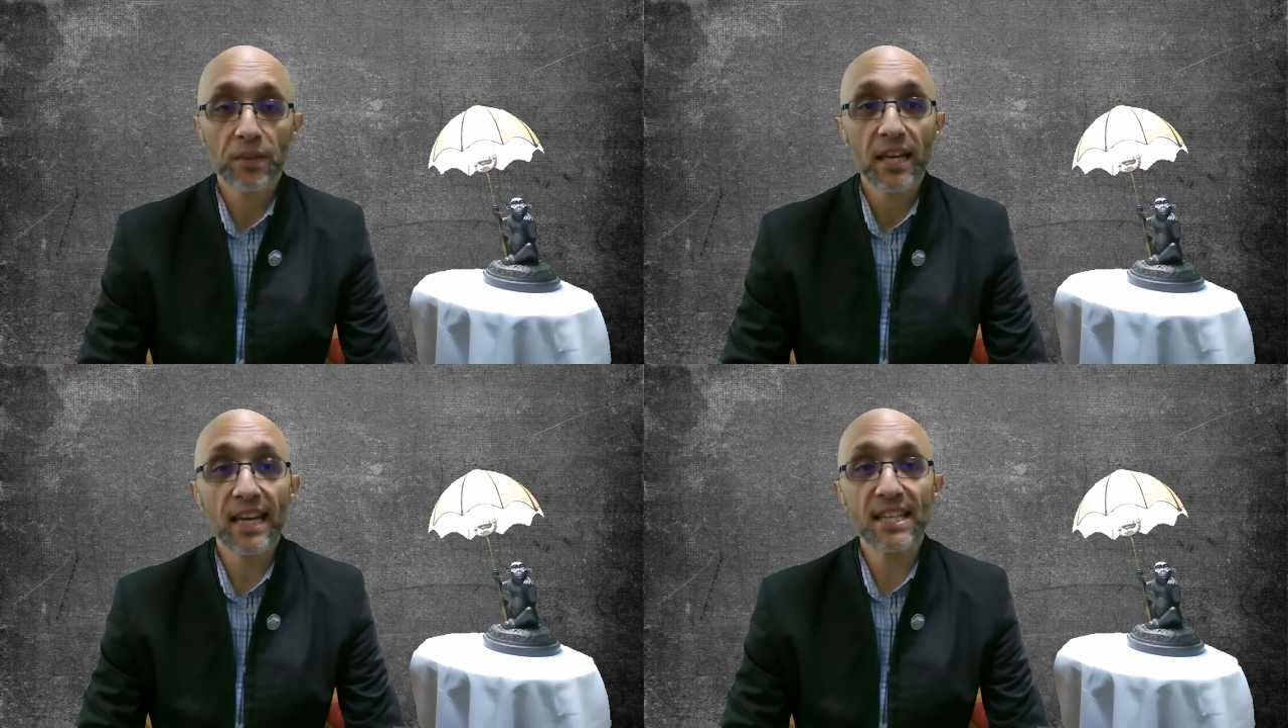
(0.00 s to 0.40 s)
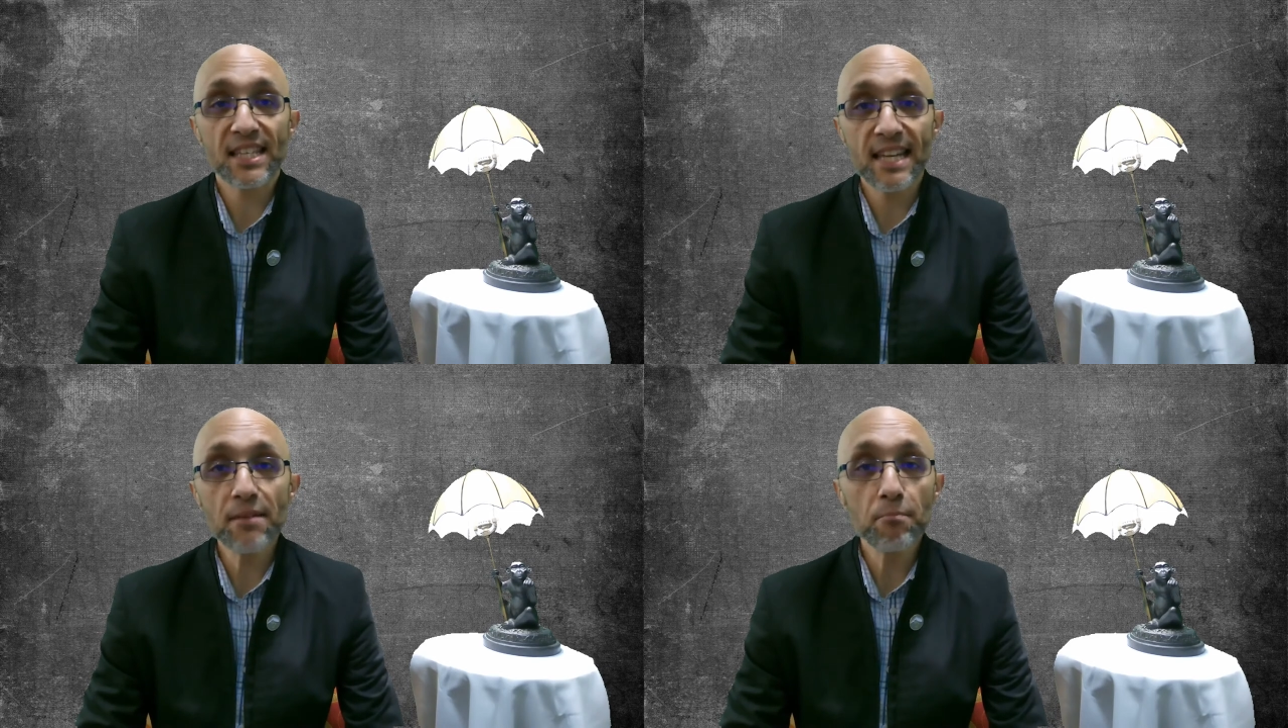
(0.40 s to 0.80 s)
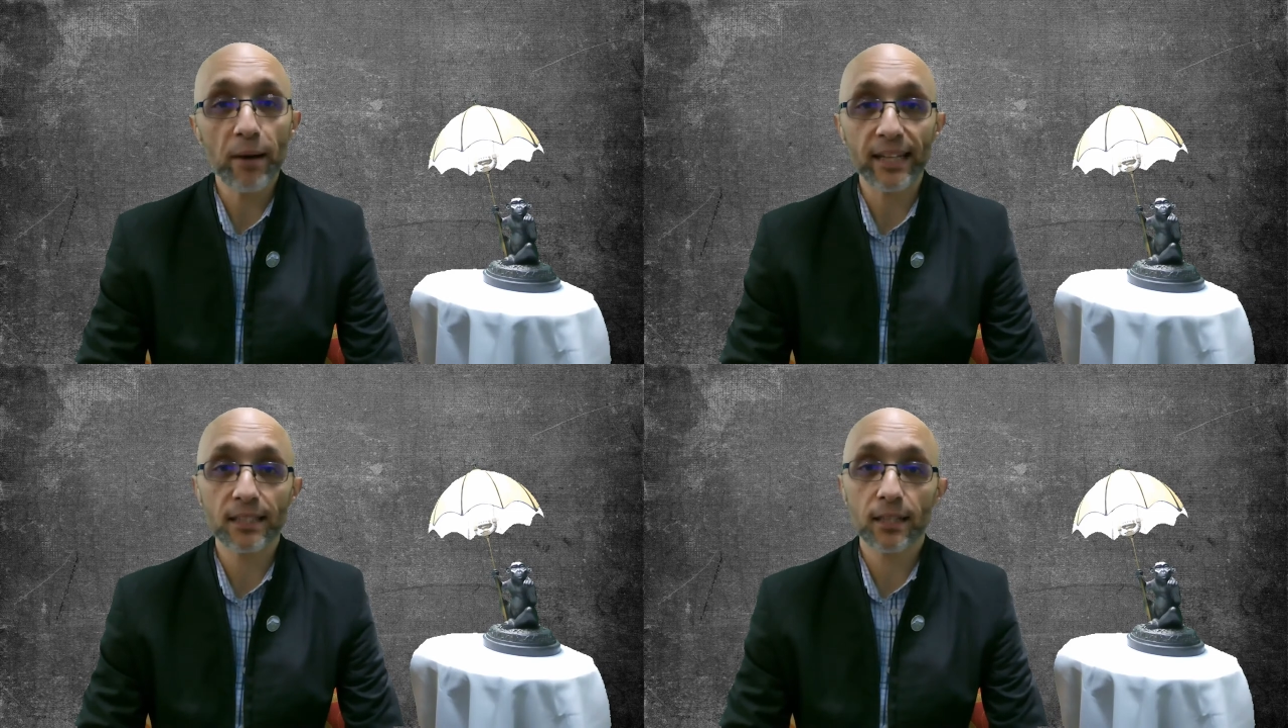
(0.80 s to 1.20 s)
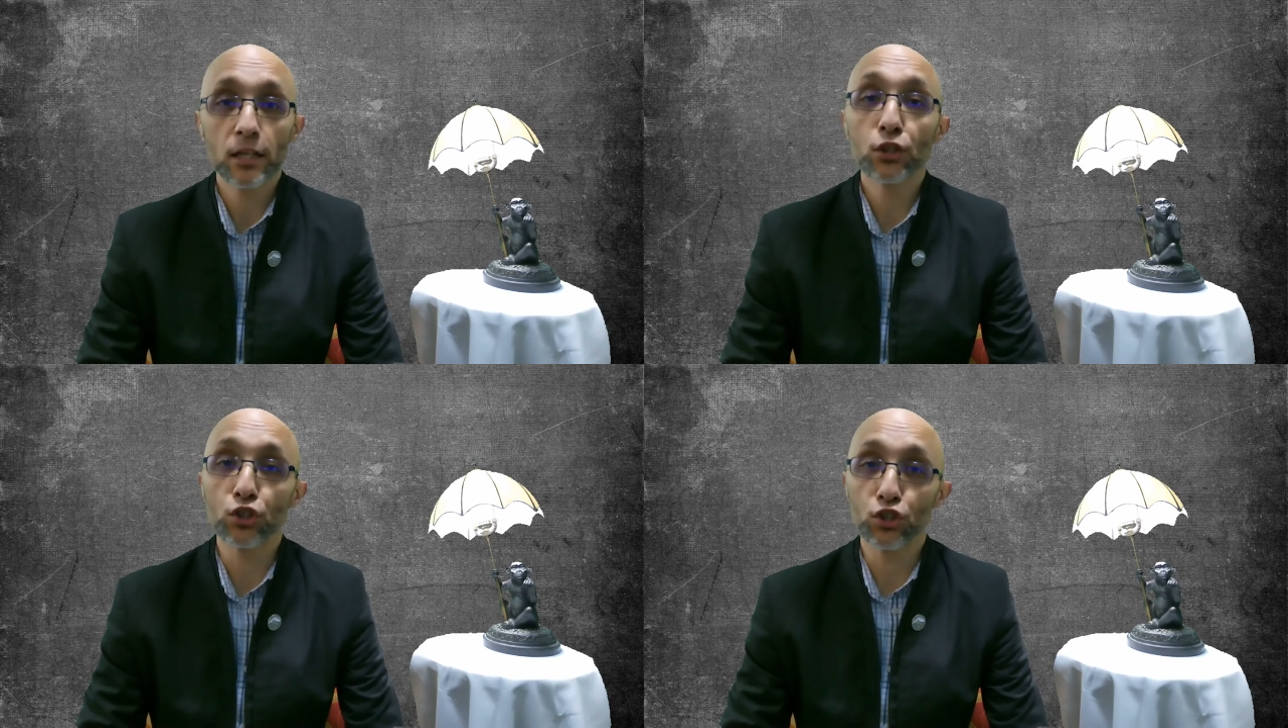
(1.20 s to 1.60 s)
it seemed best
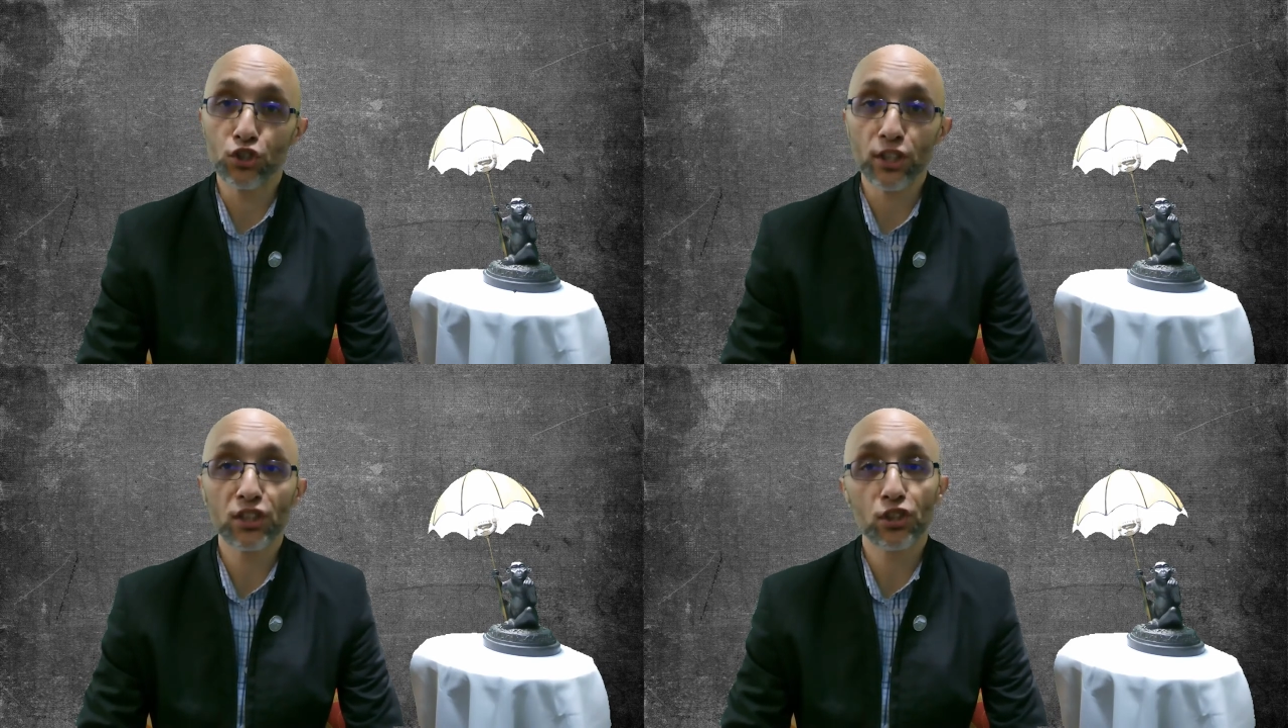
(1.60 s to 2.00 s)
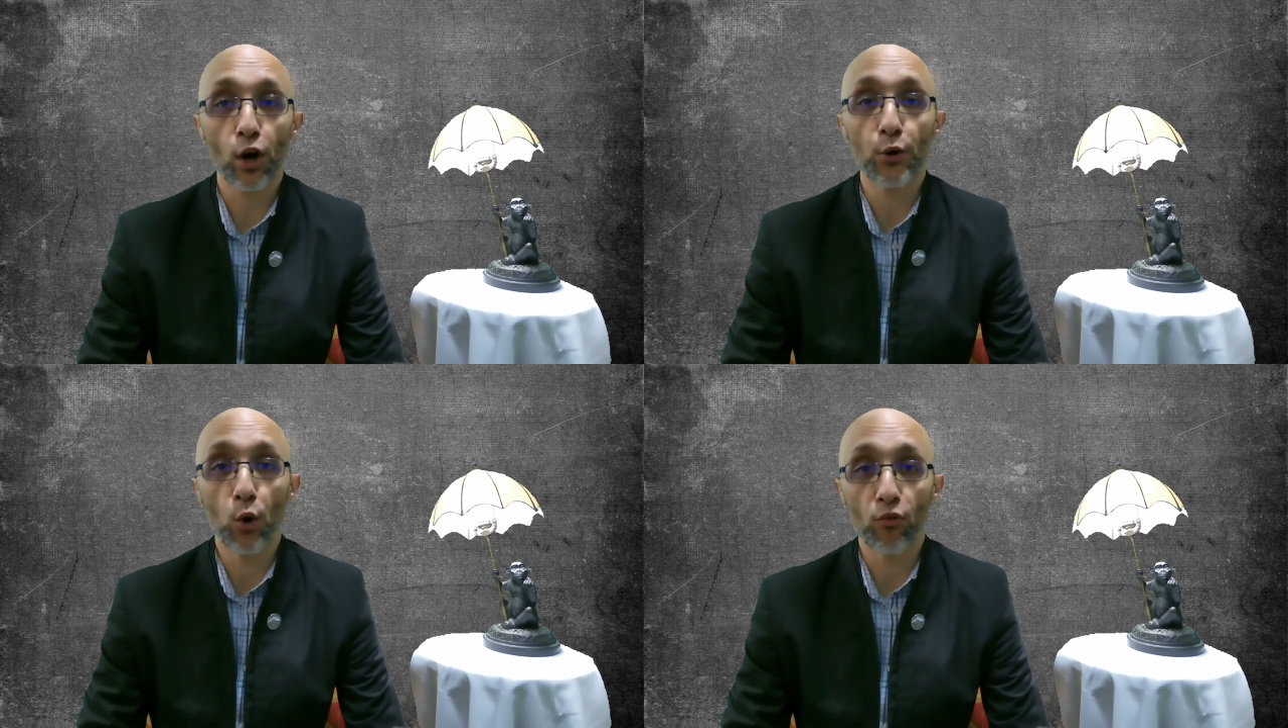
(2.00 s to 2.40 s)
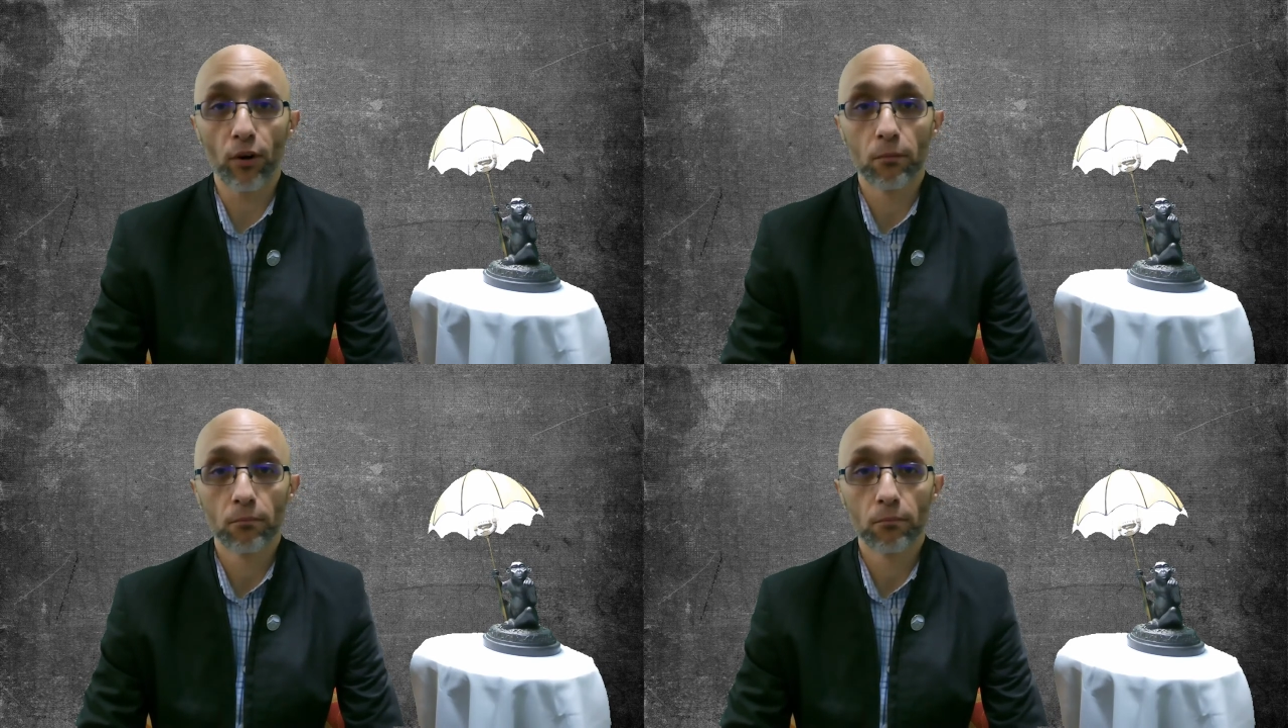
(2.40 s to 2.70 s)
to just start over.